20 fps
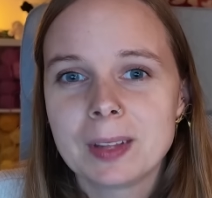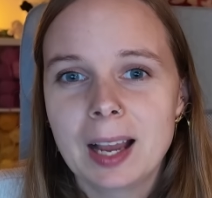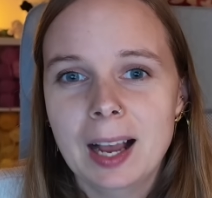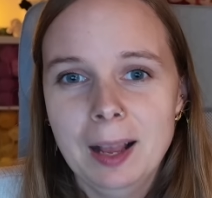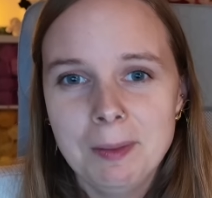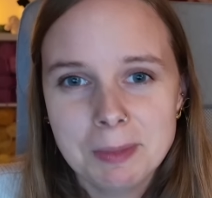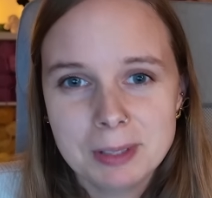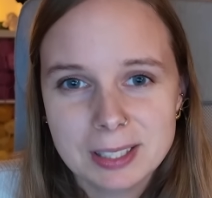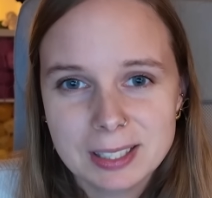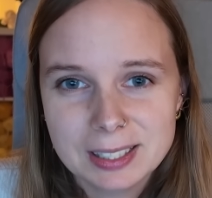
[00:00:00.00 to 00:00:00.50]

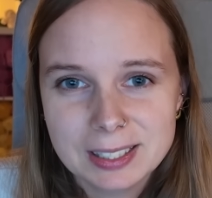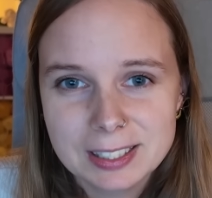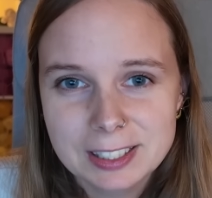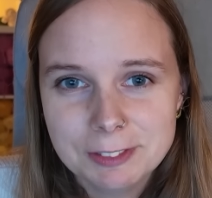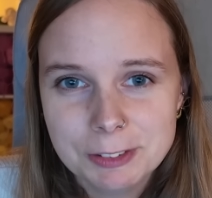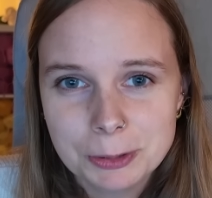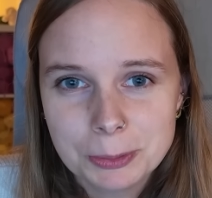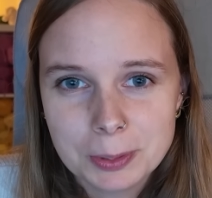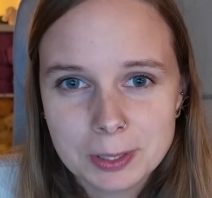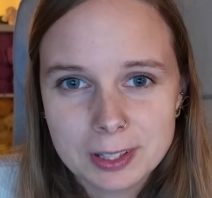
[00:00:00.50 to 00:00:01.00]
I'm going to
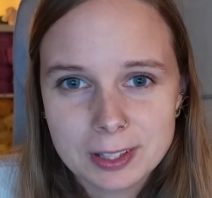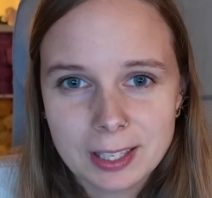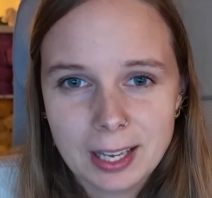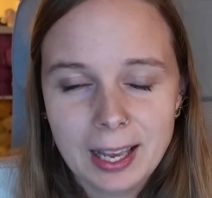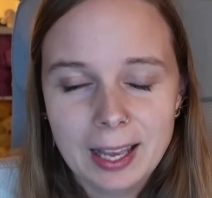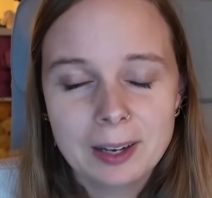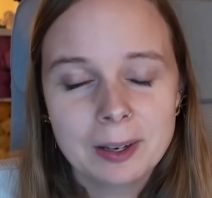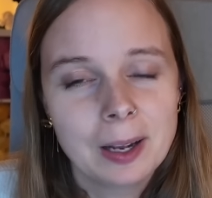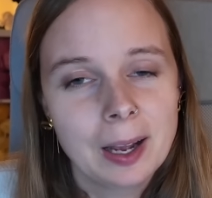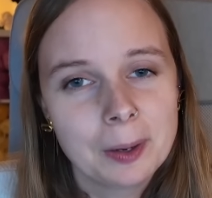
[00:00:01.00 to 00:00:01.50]
leave you with
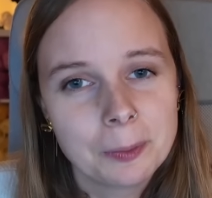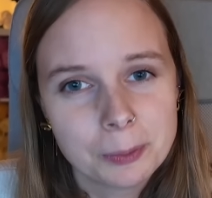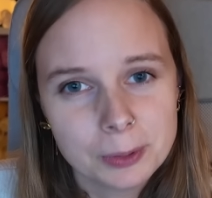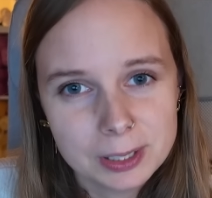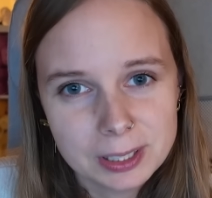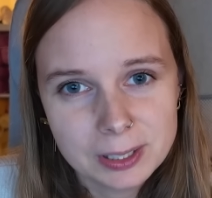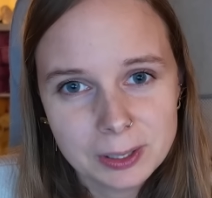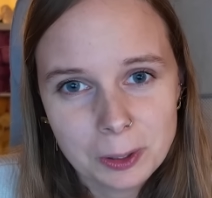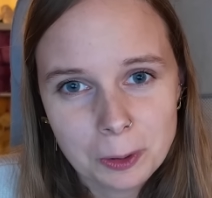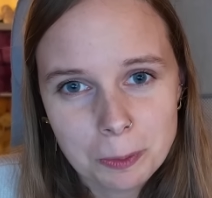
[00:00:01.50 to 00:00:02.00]
that. I
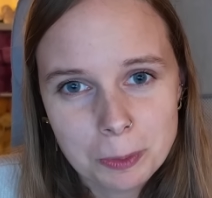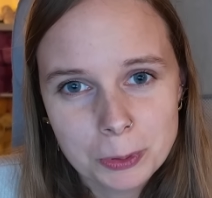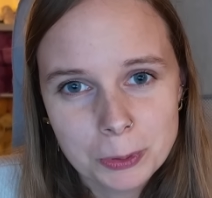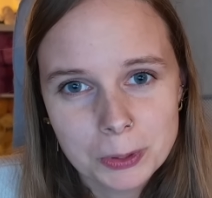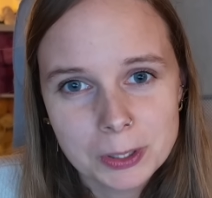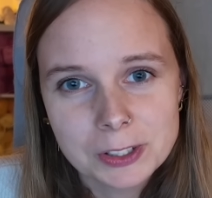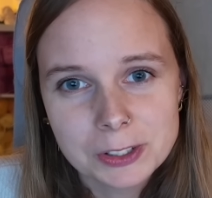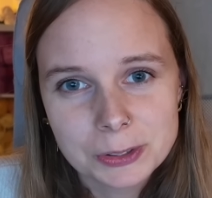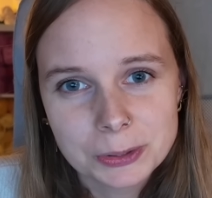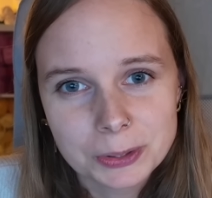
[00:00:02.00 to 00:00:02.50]
really hope you
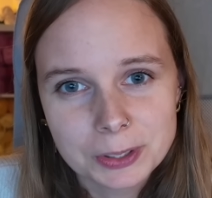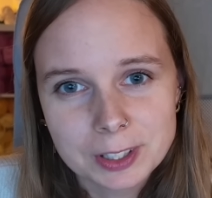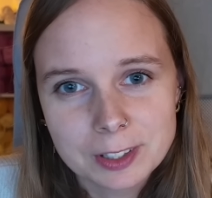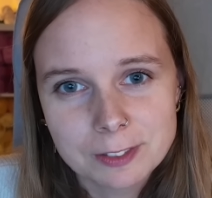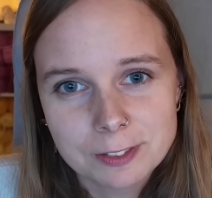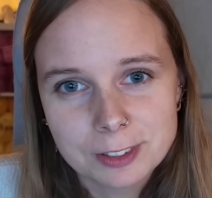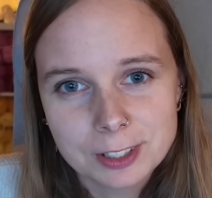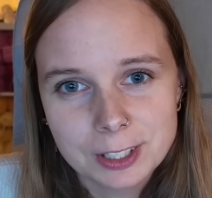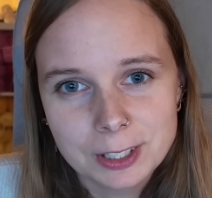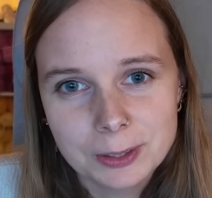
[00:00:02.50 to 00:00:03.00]
enjoyed the
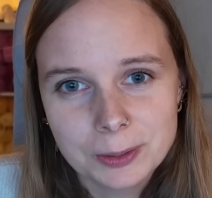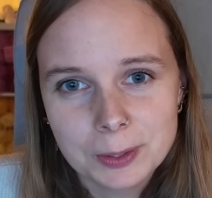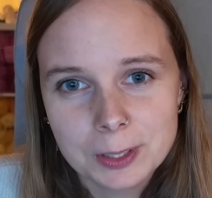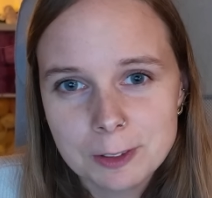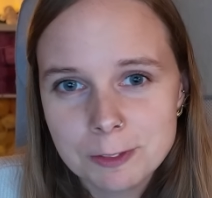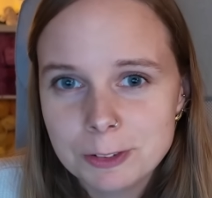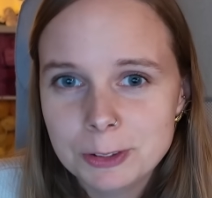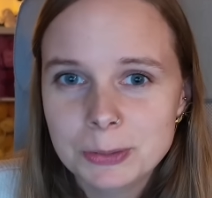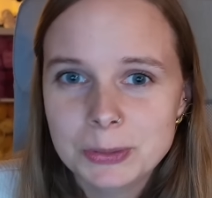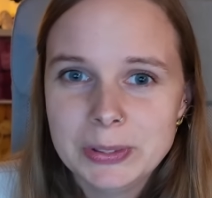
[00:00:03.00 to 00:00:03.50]
video.
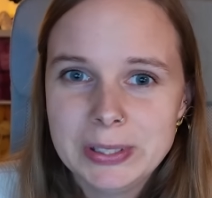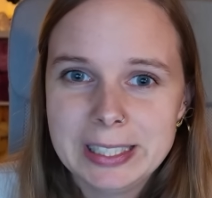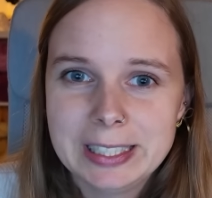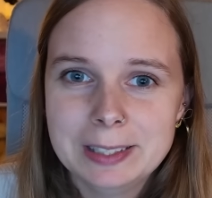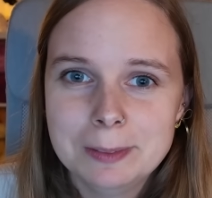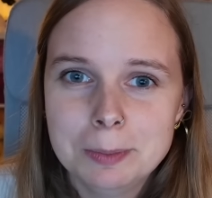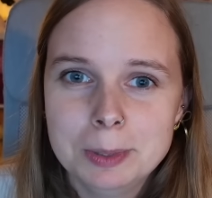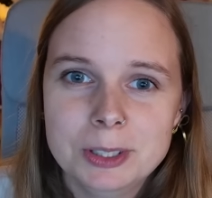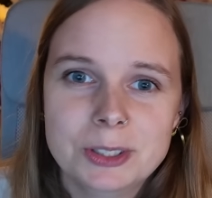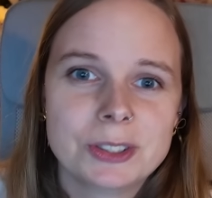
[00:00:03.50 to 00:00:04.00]
If you
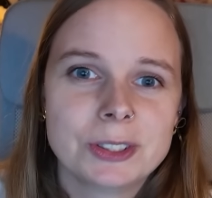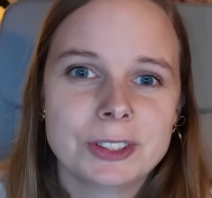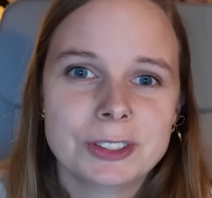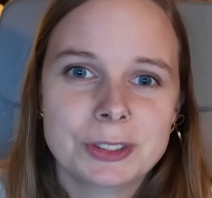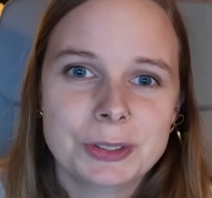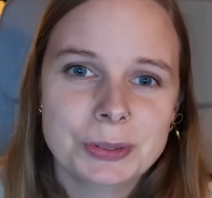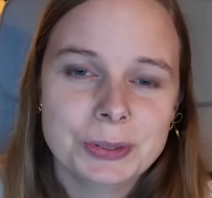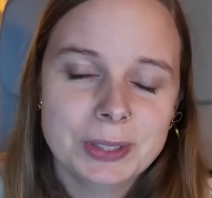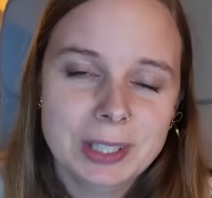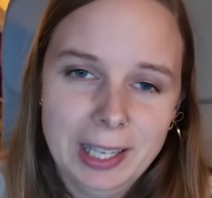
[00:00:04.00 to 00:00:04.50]
did, be sure
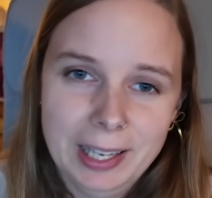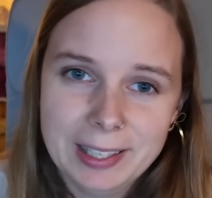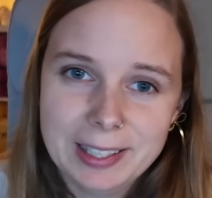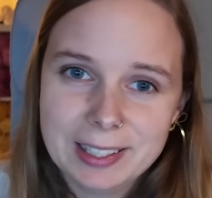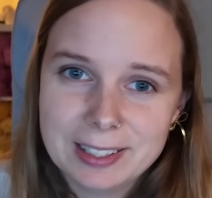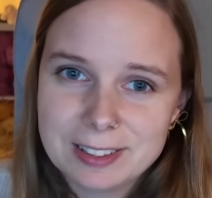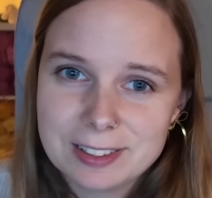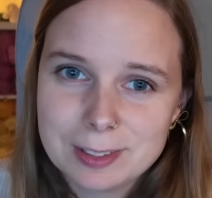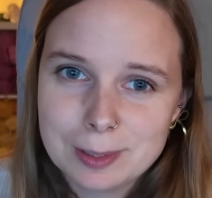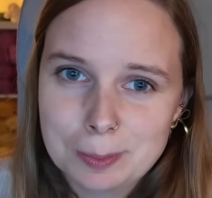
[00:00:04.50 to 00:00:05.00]
to like
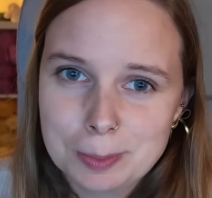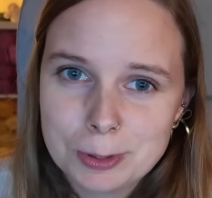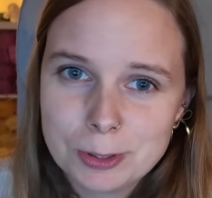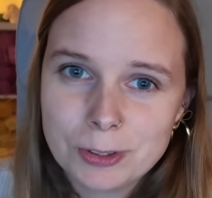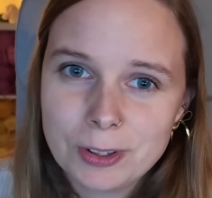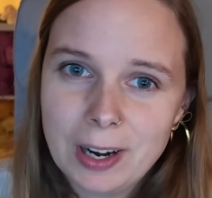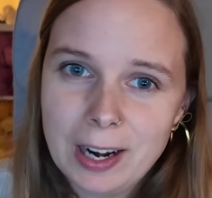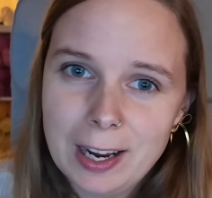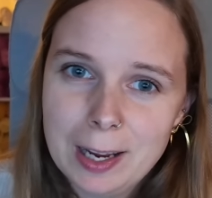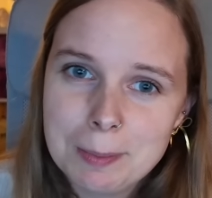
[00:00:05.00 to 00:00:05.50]
and
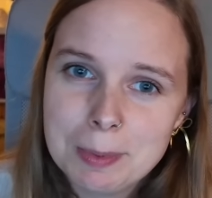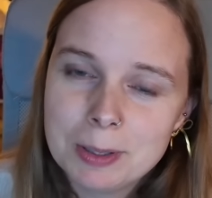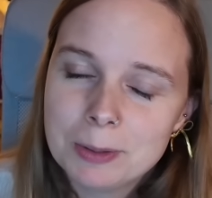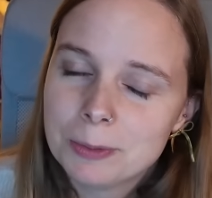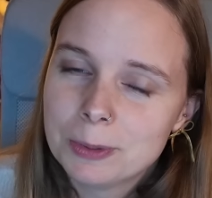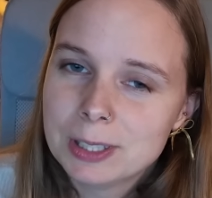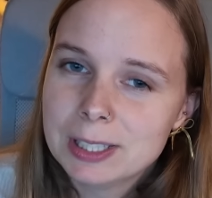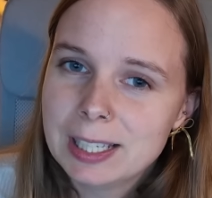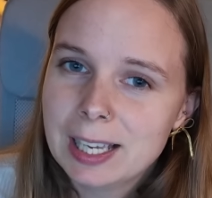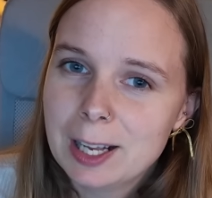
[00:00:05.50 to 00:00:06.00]
subscribe. It
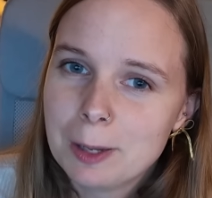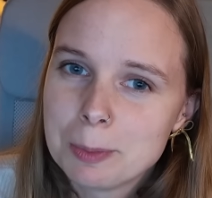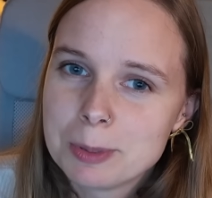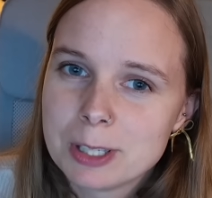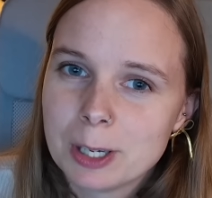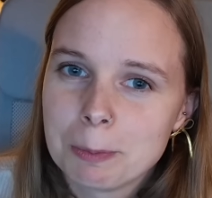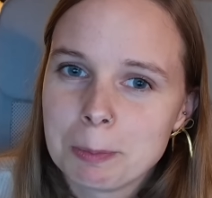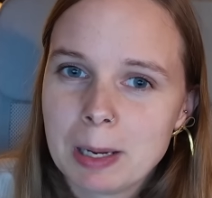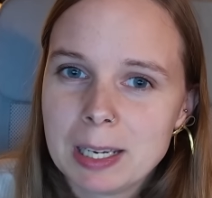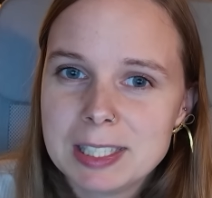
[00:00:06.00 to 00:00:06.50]
really helps
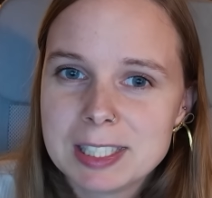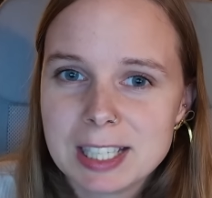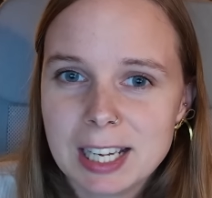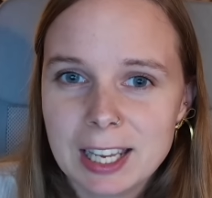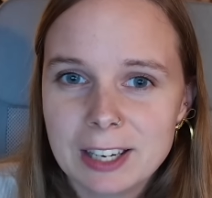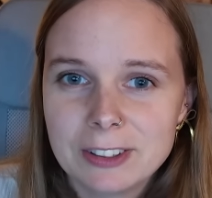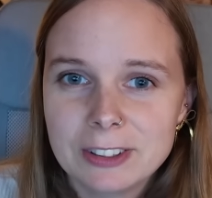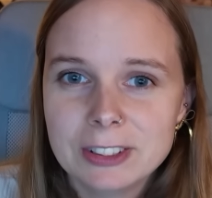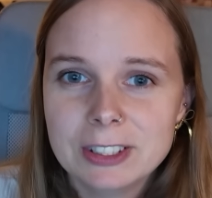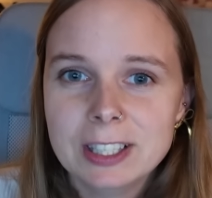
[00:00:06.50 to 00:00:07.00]
out my
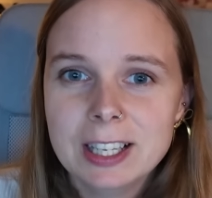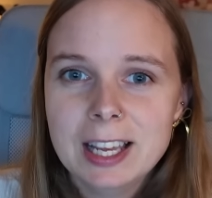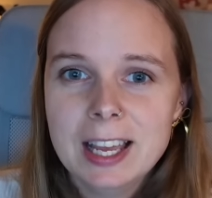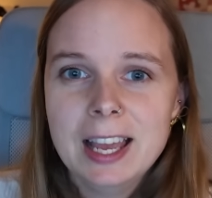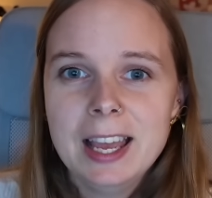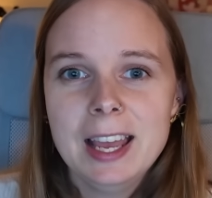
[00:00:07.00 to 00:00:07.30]
channel.